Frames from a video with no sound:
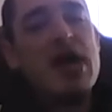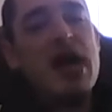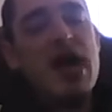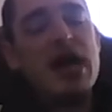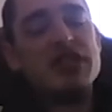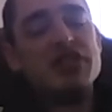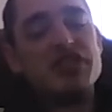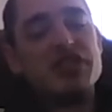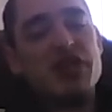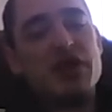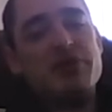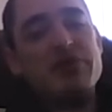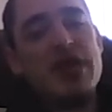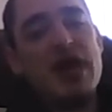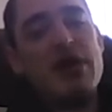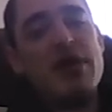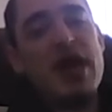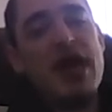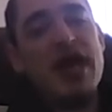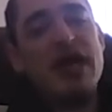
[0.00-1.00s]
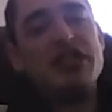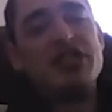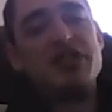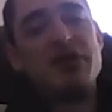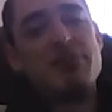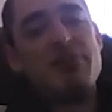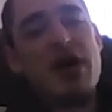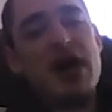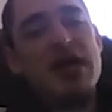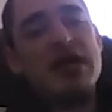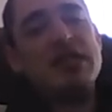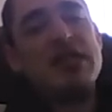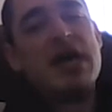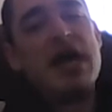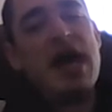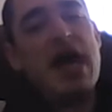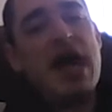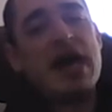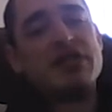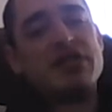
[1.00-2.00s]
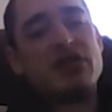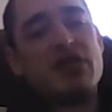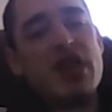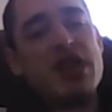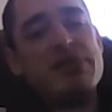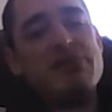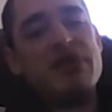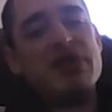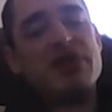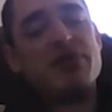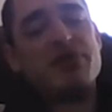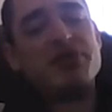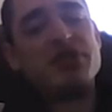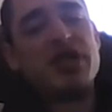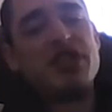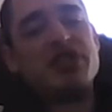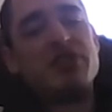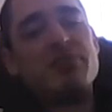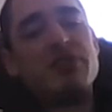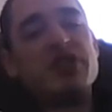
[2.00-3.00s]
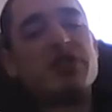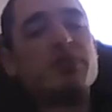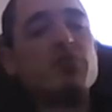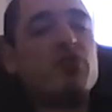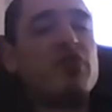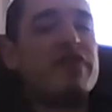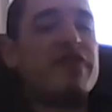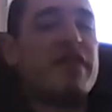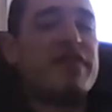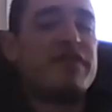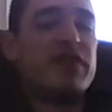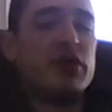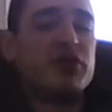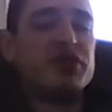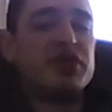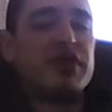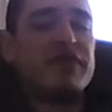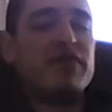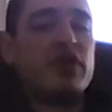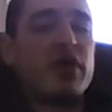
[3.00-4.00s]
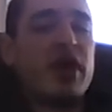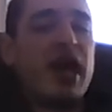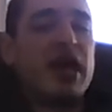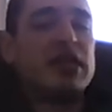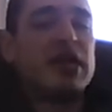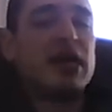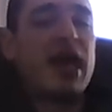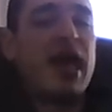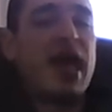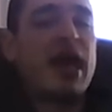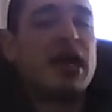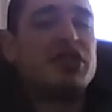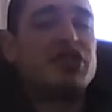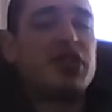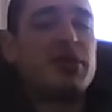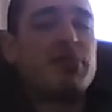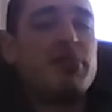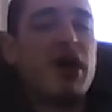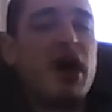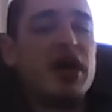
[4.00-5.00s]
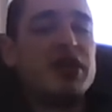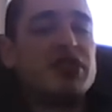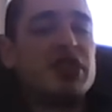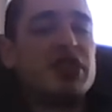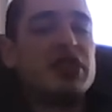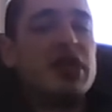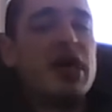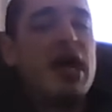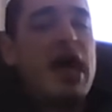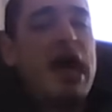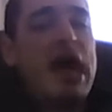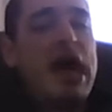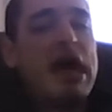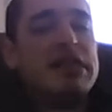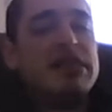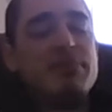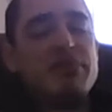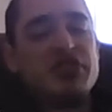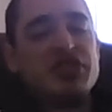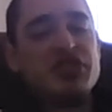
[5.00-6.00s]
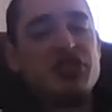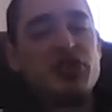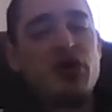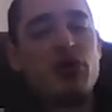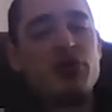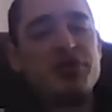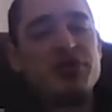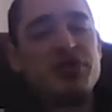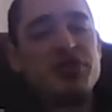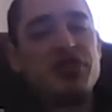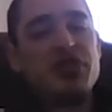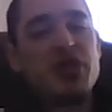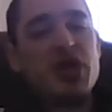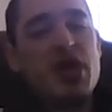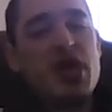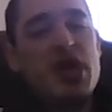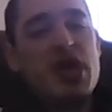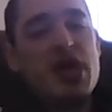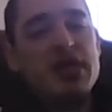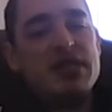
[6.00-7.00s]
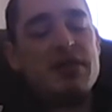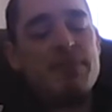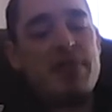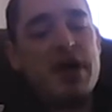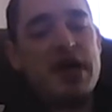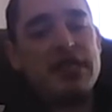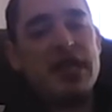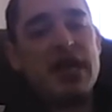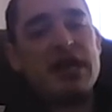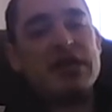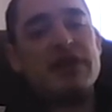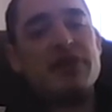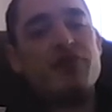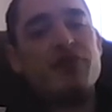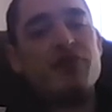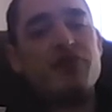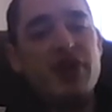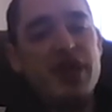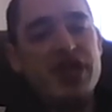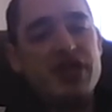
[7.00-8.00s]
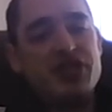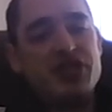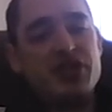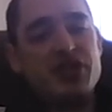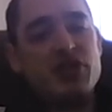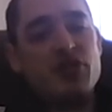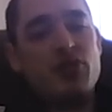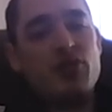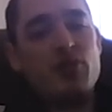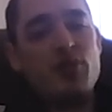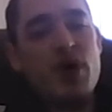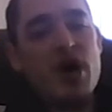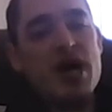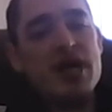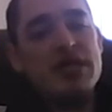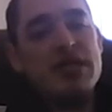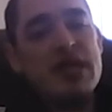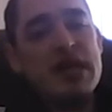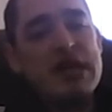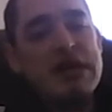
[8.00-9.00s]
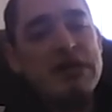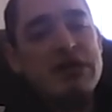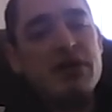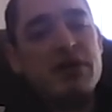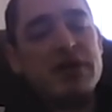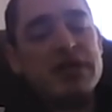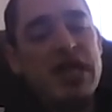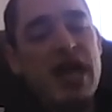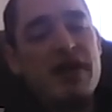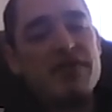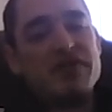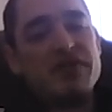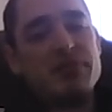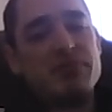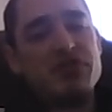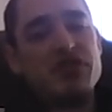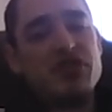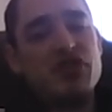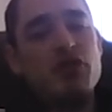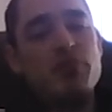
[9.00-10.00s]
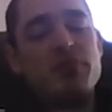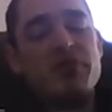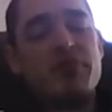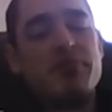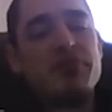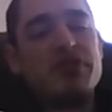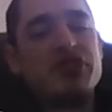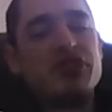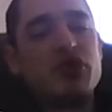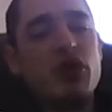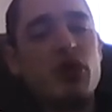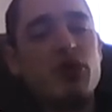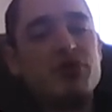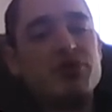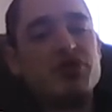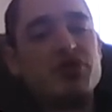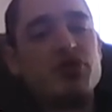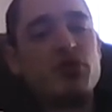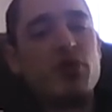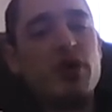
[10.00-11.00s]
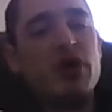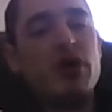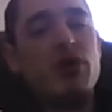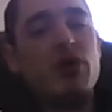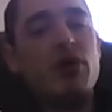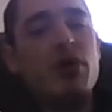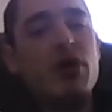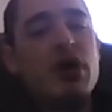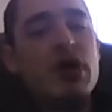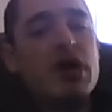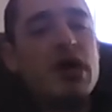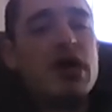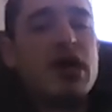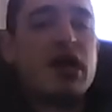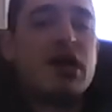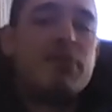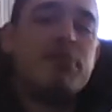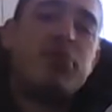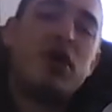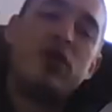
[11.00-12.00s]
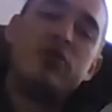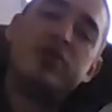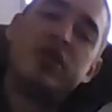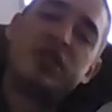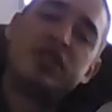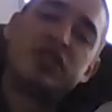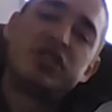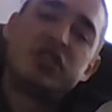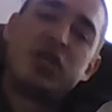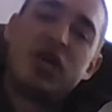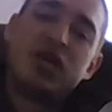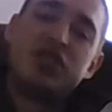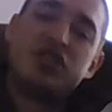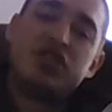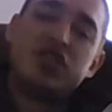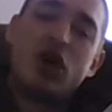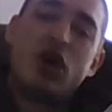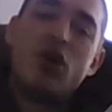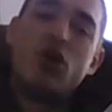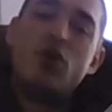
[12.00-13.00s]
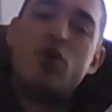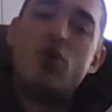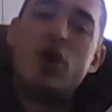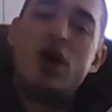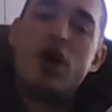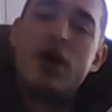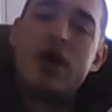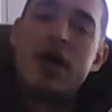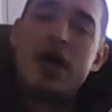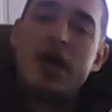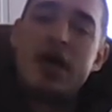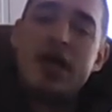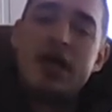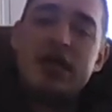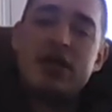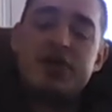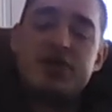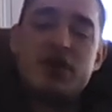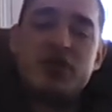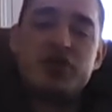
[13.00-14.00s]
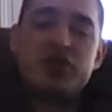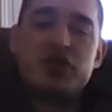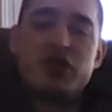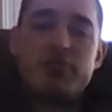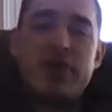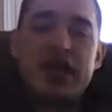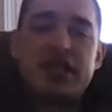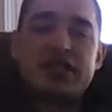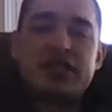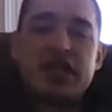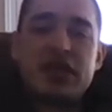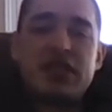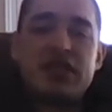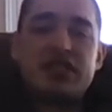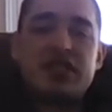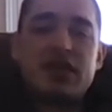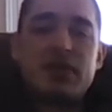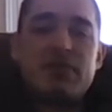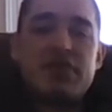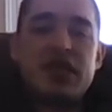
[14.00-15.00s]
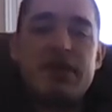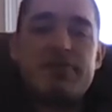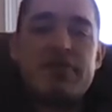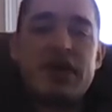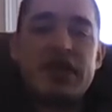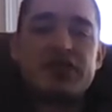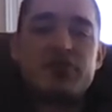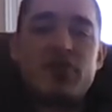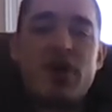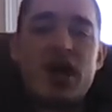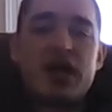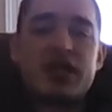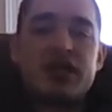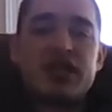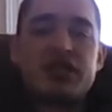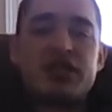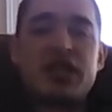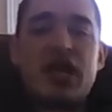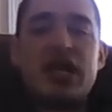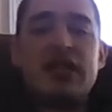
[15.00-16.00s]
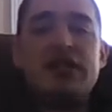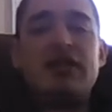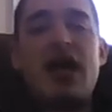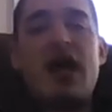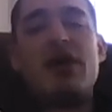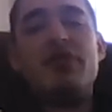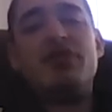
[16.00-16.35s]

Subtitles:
And so now azomite has a lot of mineralization, but it's more of a felsic volcanic ash deposit. And the basalts, depending on the regional one, you can have some super basalt soil components. So, those are basically some of the best rock dusts. And now